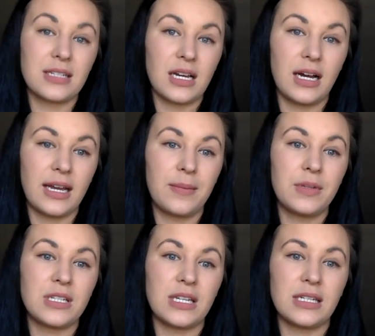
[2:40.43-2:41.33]

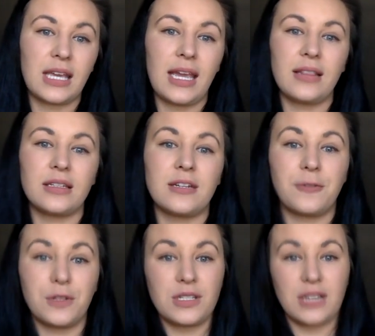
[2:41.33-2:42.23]
time to indicate the
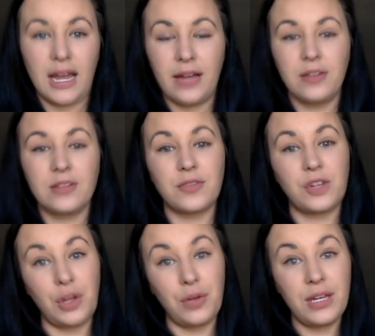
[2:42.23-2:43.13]
different styles of
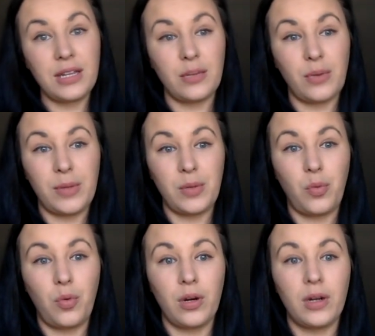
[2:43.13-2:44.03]
clothing that women
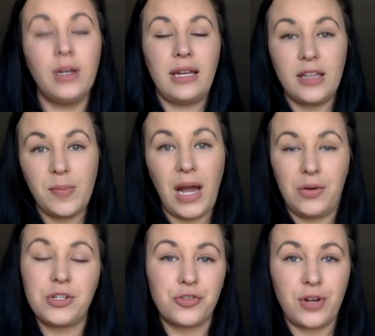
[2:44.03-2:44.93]
wore in the
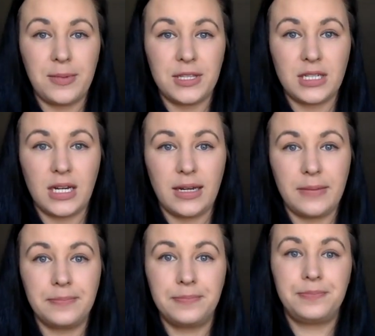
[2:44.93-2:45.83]
Powhatan tribe at the
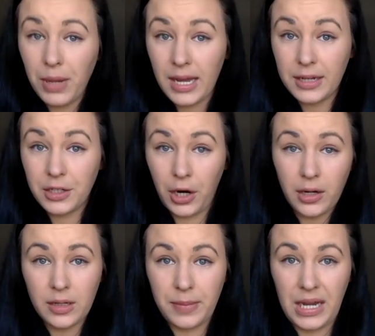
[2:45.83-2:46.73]
time. But
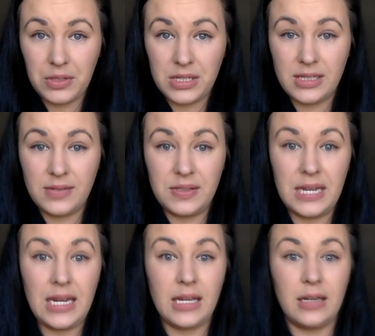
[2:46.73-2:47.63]
current Powhatans have
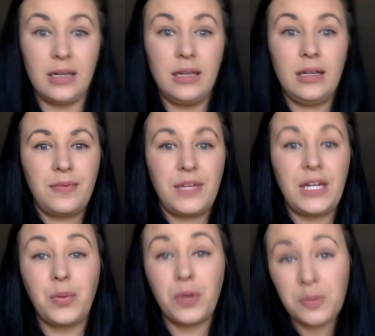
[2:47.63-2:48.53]
stated that
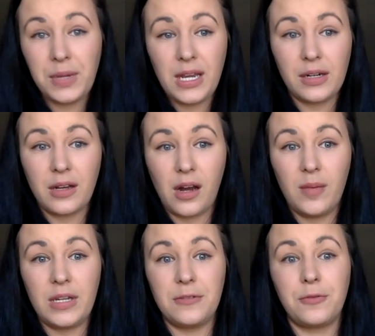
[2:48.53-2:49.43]
it wouldn't be
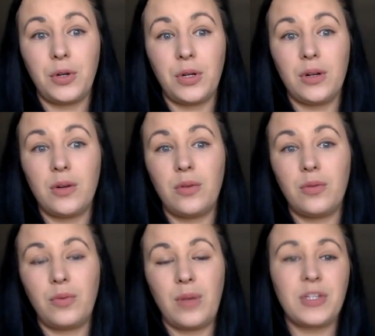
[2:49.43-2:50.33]
uncommon for
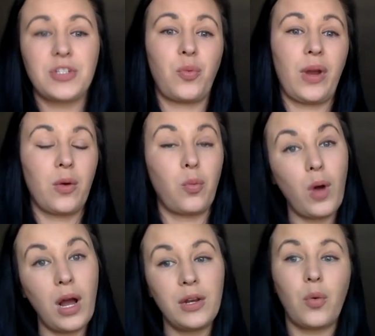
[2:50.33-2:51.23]
women to wear
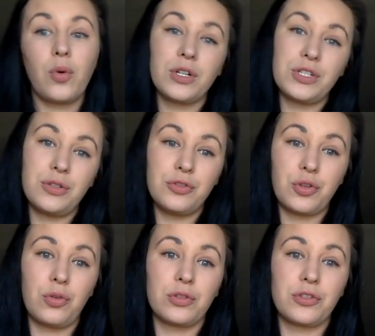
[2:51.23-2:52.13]
1 or a
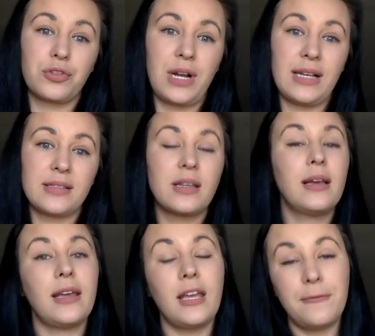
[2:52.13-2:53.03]
2-shoulder dress
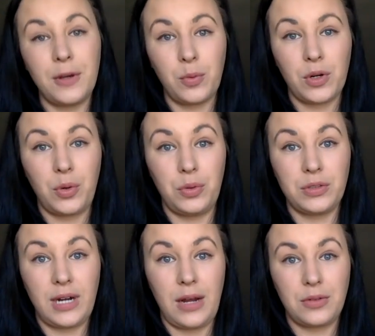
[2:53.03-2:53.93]
if it were
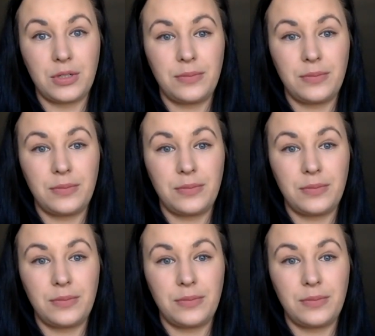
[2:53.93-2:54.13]
colder out.